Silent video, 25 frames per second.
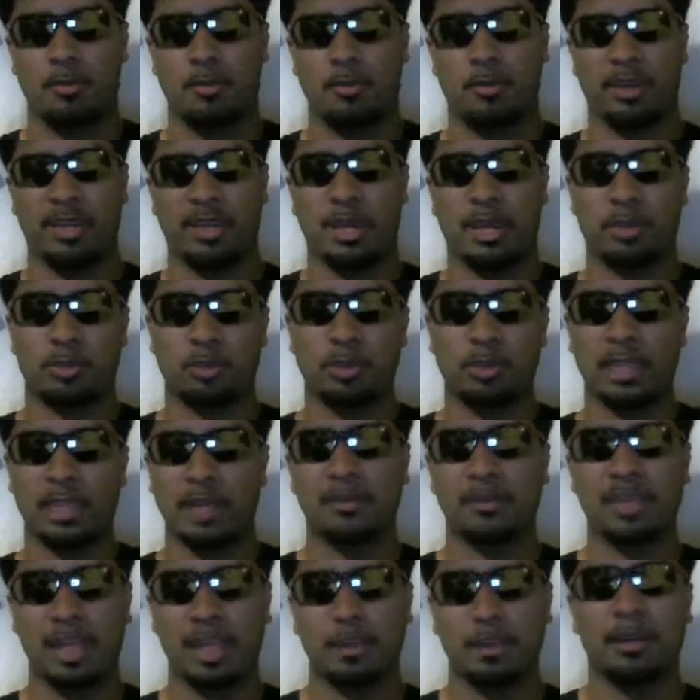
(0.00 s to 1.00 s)
bringing out 3
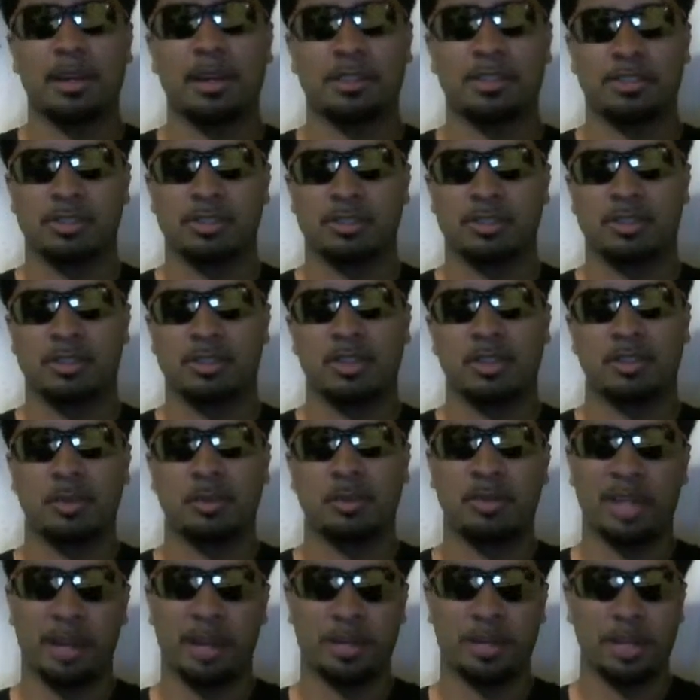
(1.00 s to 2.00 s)
level 8 monsters to
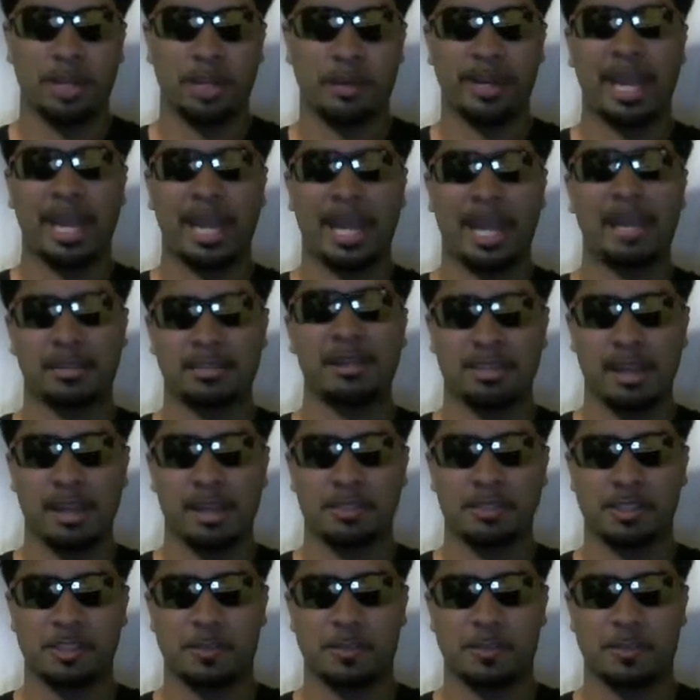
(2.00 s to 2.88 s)
bring out Neo Galaxy Eyes,